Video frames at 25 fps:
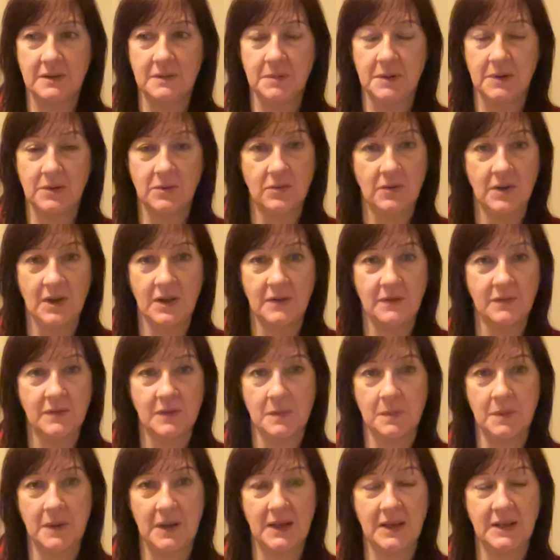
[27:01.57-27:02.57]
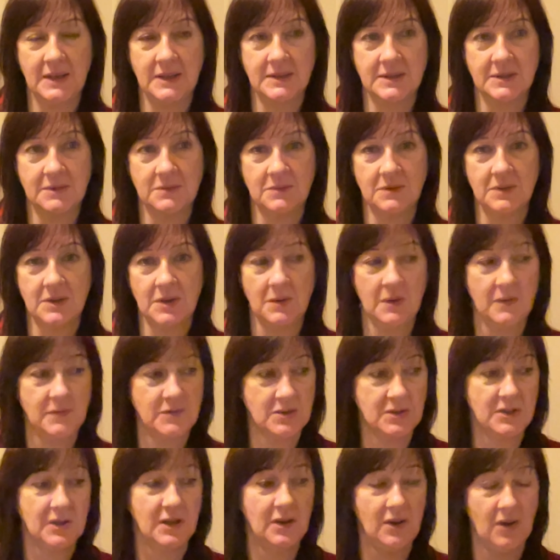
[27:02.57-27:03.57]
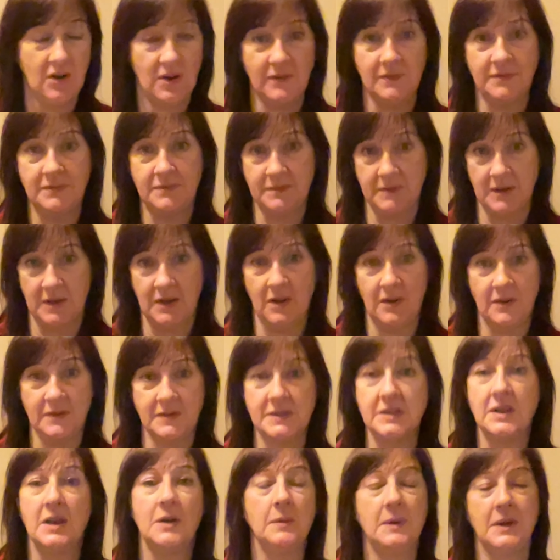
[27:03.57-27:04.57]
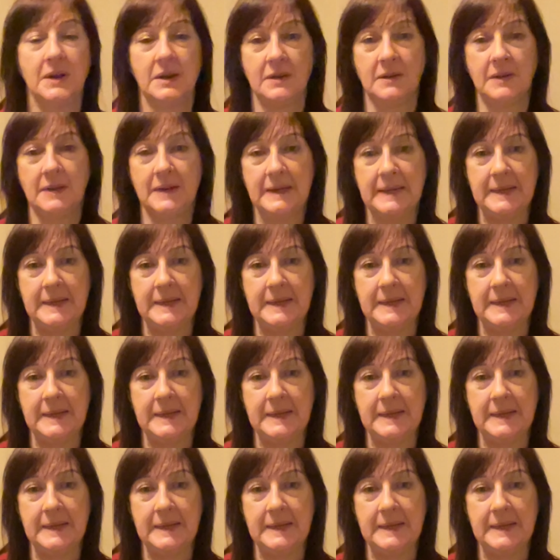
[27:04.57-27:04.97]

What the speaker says: a bit all over the place. Although I've done a lot of sewing, and